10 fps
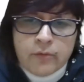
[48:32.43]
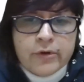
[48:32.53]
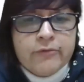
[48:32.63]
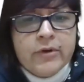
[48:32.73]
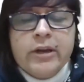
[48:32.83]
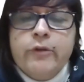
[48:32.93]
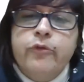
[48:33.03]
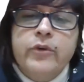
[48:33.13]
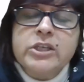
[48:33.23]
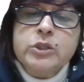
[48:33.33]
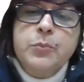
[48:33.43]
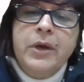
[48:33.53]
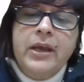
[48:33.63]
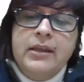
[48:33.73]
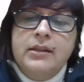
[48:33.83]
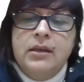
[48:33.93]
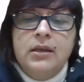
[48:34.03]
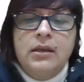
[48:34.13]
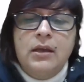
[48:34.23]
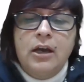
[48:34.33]
We were influenced by
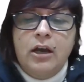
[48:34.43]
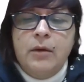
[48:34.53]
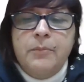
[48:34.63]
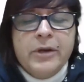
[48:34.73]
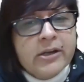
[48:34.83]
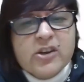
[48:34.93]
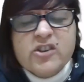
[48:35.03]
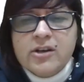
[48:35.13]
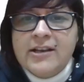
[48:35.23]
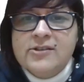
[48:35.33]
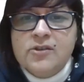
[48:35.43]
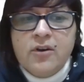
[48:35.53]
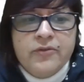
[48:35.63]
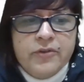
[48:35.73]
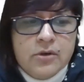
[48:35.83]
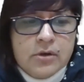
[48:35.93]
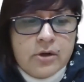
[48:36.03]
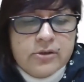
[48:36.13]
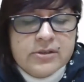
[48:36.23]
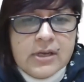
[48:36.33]
the British lines of
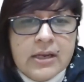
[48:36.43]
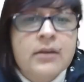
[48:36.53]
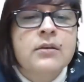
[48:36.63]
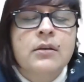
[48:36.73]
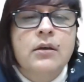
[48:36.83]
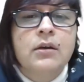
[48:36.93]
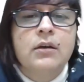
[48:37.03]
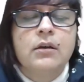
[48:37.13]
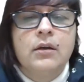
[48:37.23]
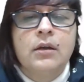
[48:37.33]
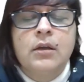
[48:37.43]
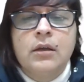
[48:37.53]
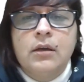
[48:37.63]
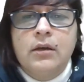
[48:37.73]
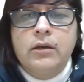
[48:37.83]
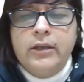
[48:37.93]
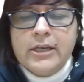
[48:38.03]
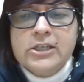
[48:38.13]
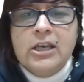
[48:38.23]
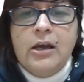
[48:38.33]
thoughts in
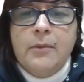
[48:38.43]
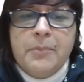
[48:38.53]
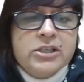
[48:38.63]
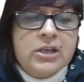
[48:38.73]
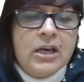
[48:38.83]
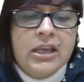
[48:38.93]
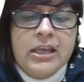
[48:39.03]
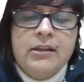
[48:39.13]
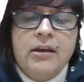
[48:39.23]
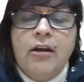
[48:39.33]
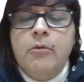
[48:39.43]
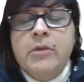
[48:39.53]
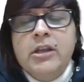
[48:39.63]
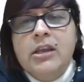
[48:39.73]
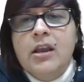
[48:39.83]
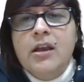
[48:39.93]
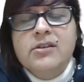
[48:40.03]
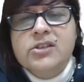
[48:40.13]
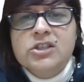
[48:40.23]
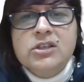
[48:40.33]
India, but again the
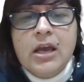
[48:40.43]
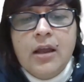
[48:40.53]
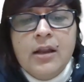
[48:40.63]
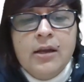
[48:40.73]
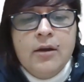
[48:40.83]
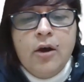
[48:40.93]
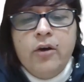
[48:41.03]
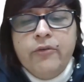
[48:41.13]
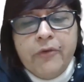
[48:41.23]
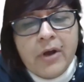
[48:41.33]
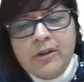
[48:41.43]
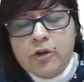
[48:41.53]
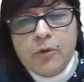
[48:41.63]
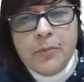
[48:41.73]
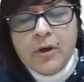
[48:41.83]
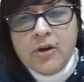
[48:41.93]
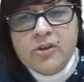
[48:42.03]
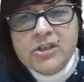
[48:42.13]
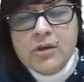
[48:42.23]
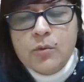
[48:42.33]
American style of
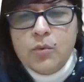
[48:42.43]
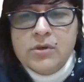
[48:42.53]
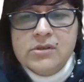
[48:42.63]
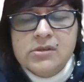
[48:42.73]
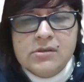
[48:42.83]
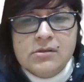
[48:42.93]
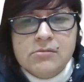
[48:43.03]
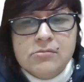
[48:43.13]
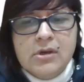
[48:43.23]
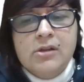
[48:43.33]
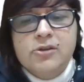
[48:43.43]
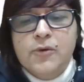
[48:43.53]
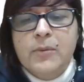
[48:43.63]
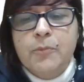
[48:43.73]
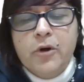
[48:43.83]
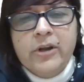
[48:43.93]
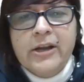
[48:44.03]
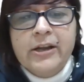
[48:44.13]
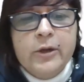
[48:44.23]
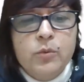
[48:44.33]
anthropology was also
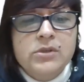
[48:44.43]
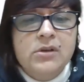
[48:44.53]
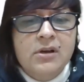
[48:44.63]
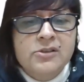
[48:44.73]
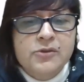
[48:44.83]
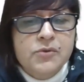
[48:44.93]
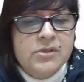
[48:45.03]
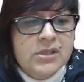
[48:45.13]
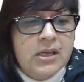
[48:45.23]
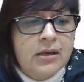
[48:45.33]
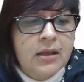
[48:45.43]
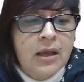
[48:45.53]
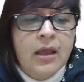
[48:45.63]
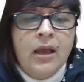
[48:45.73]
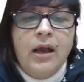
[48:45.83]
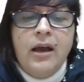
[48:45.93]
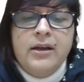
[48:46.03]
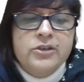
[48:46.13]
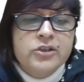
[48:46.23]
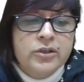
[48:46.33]
important. It was also seen,
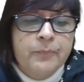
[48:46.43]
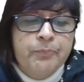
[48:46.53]
and